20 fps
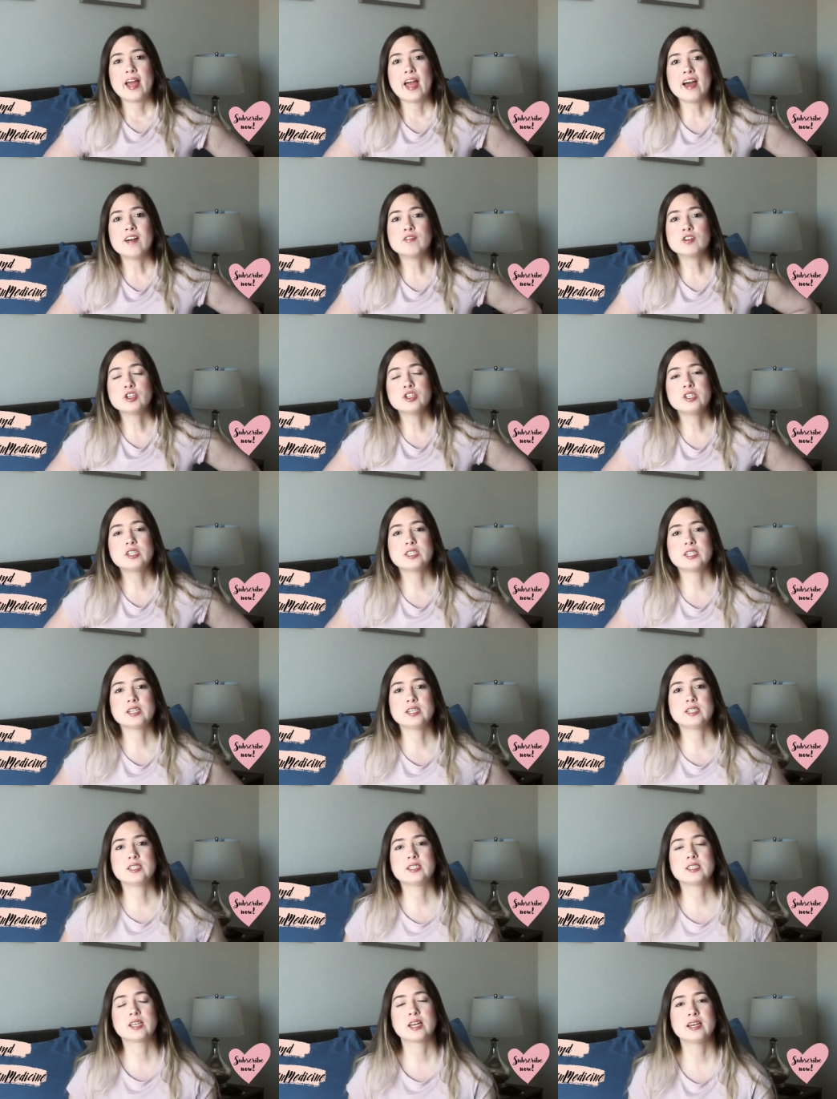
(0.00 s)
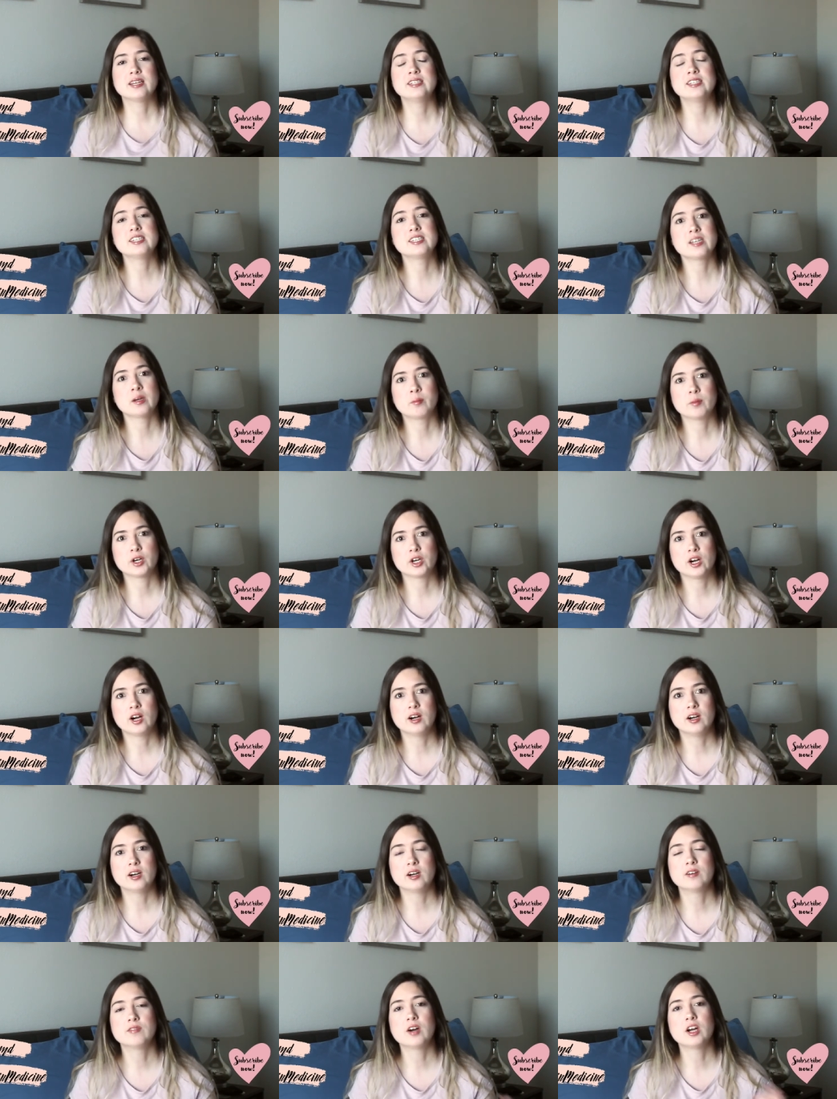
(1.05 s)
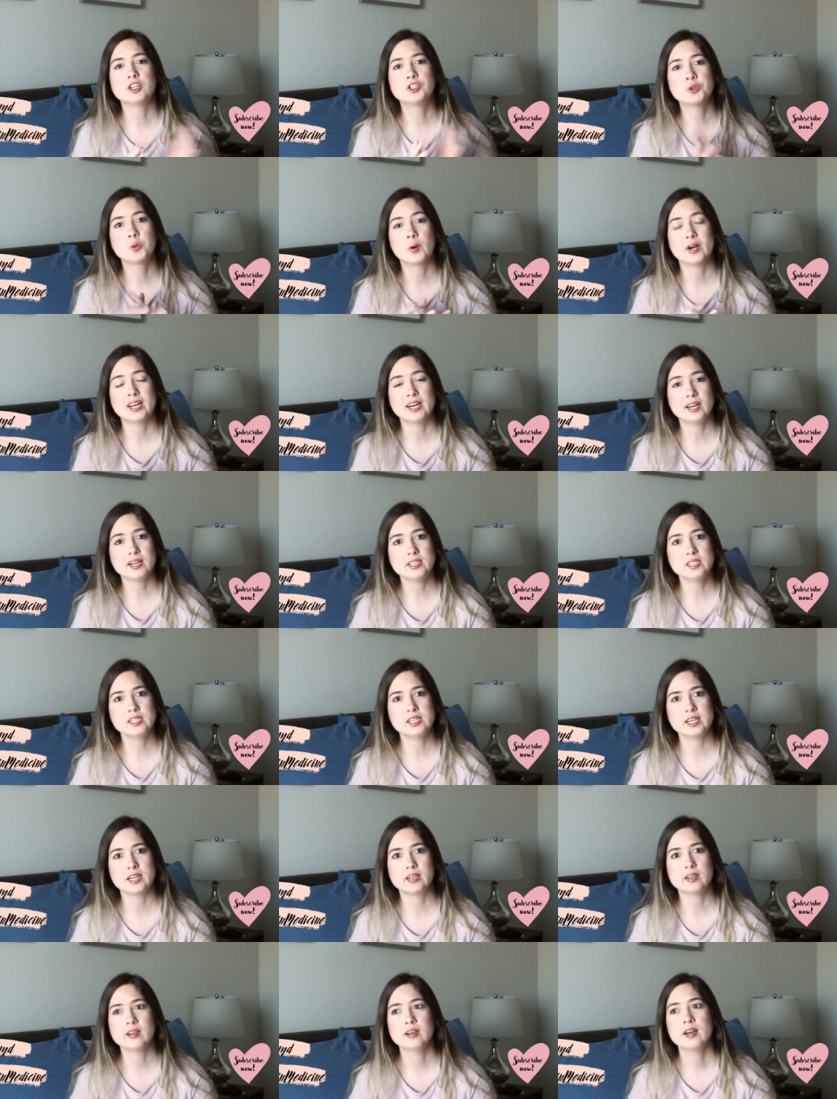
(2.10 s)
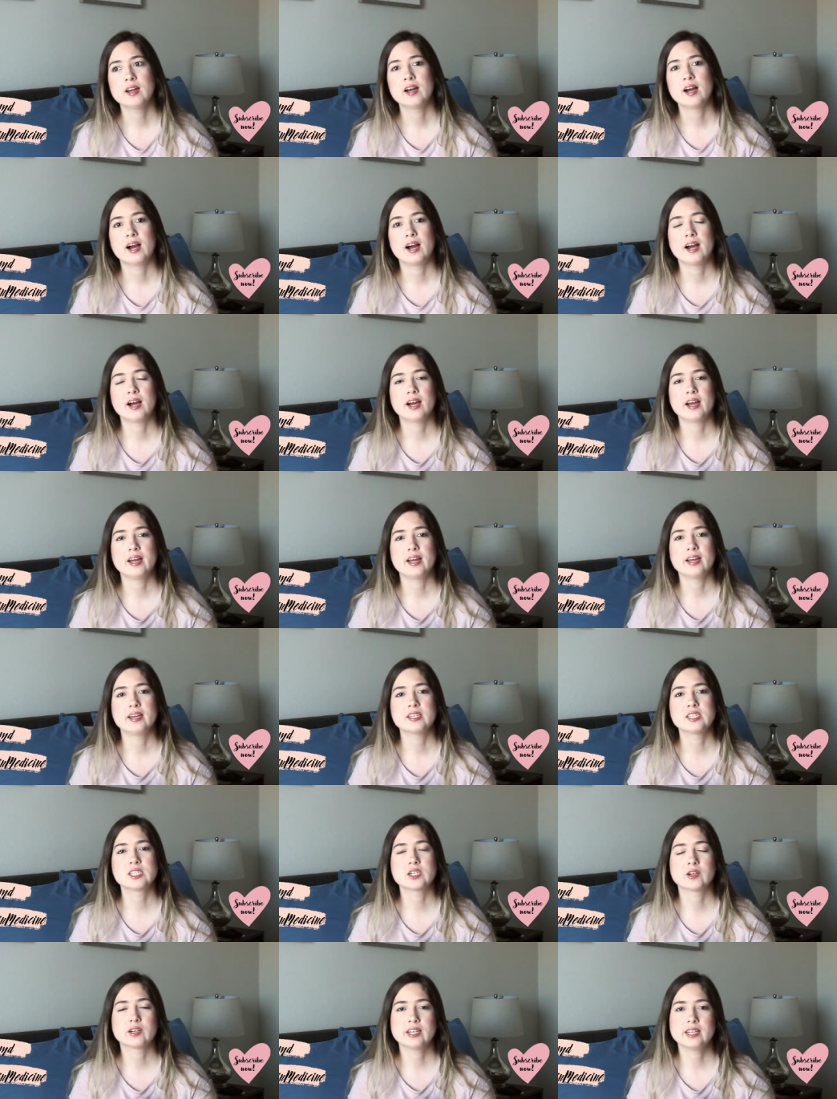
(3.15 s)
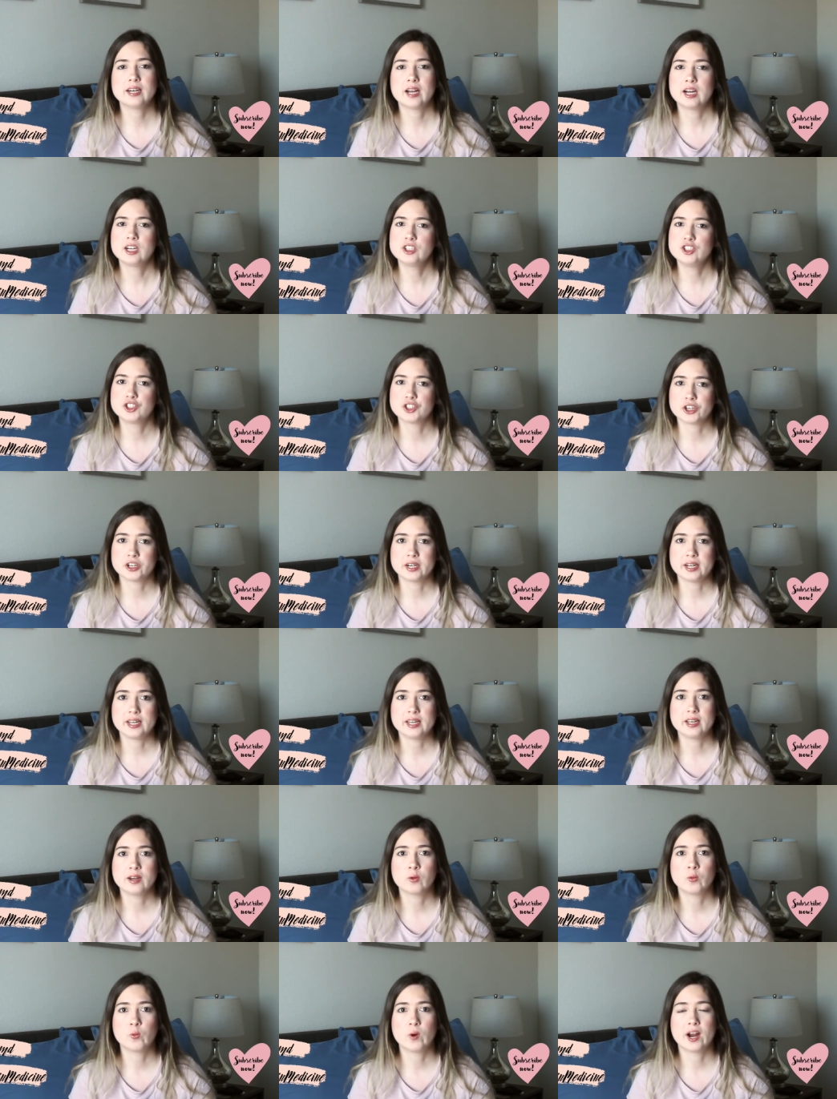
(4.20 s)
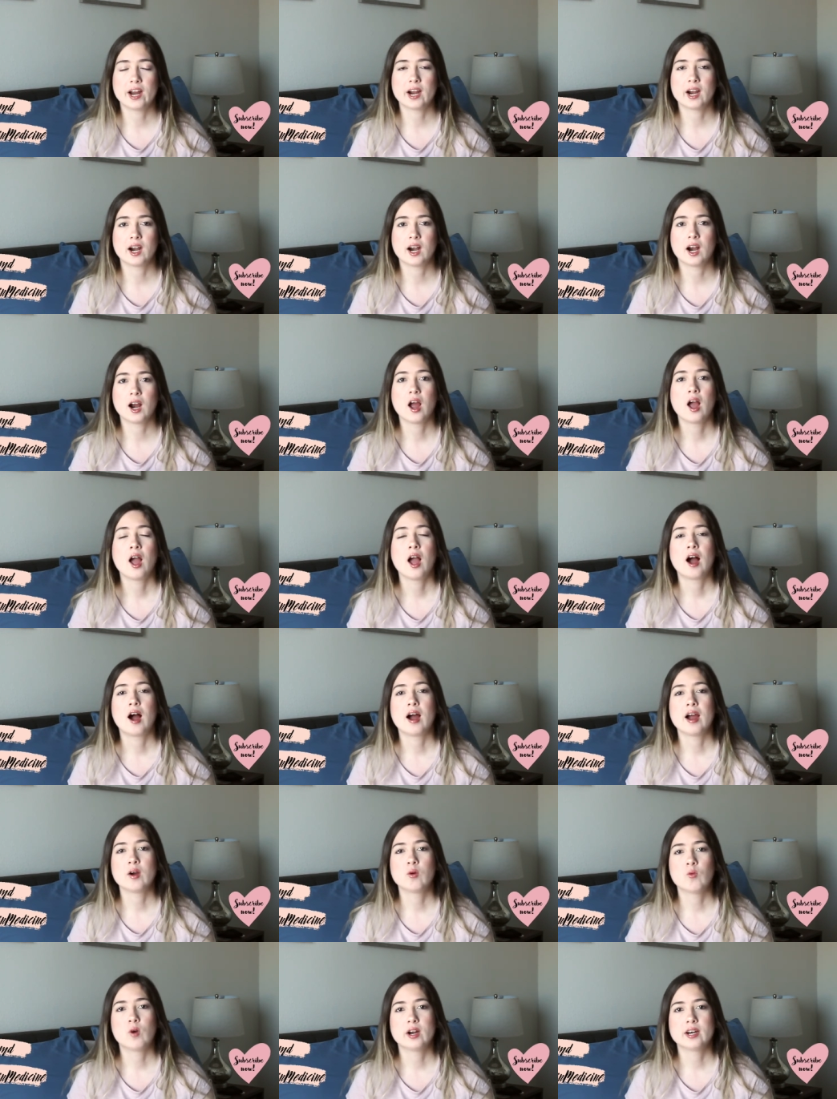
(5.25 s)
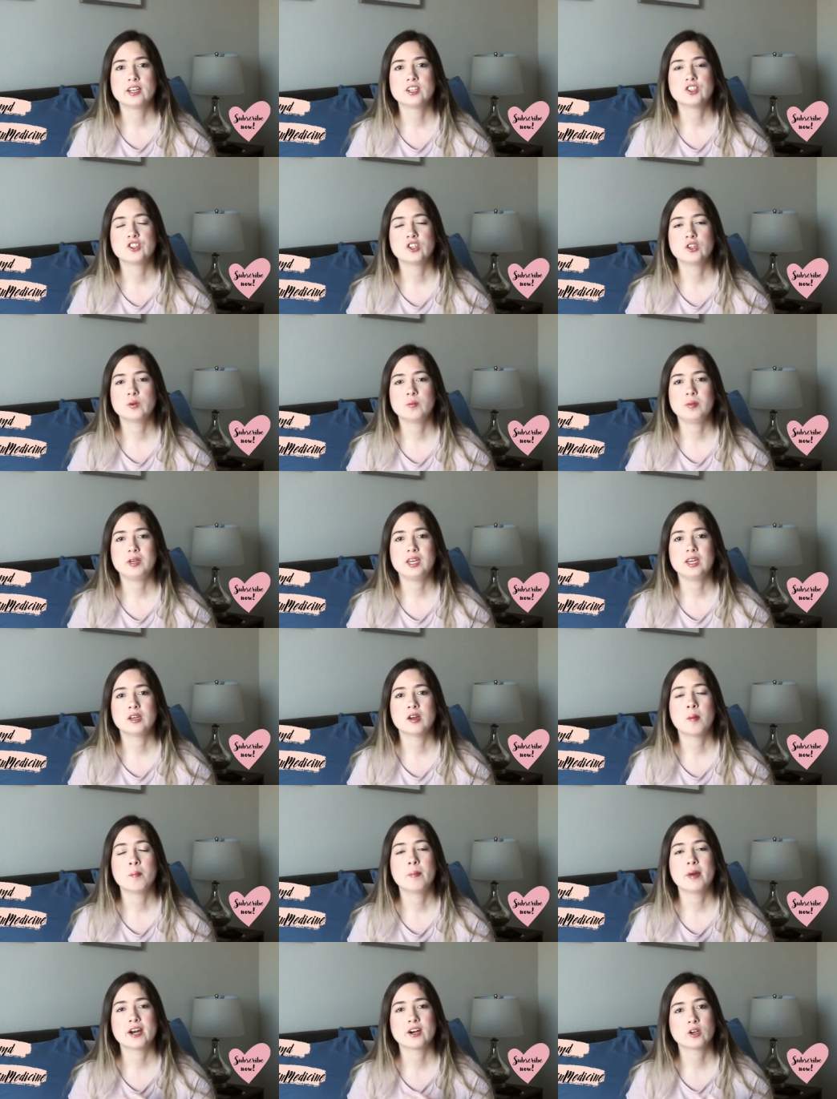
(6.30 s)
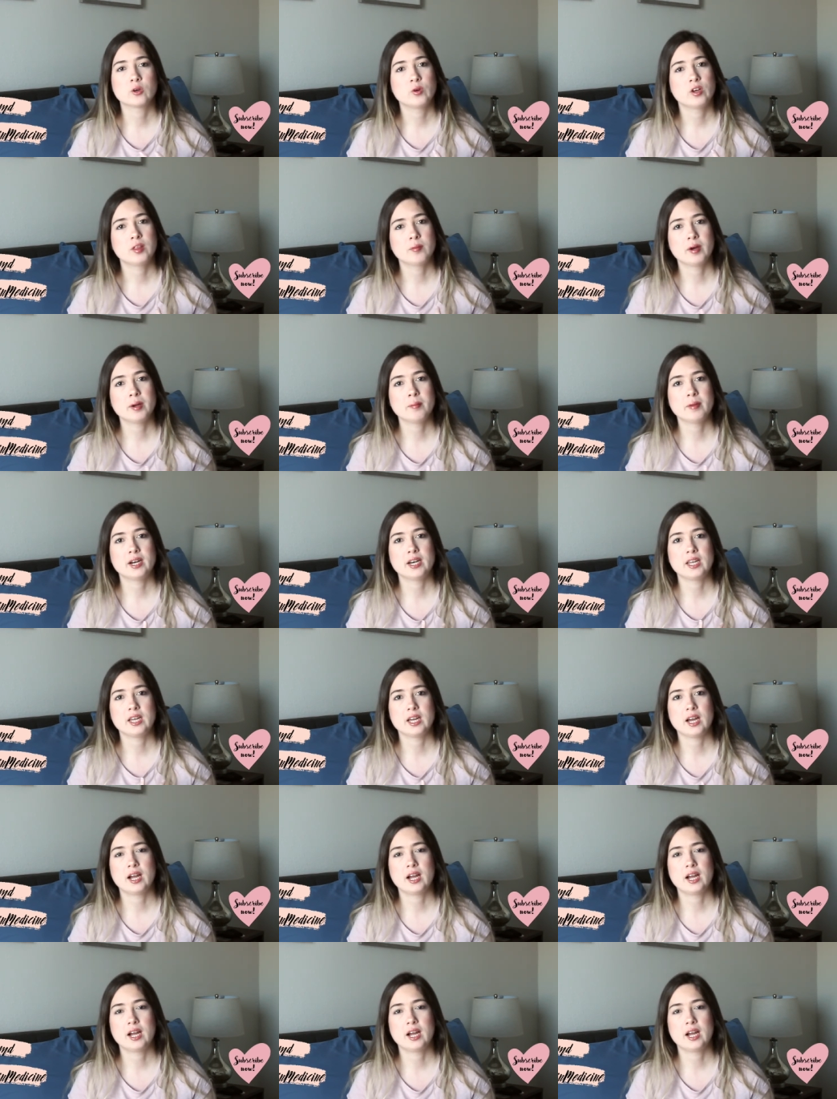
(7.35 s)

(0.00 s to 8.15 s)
ever since December of 2019, I started a journey where I wanted to be better with my money.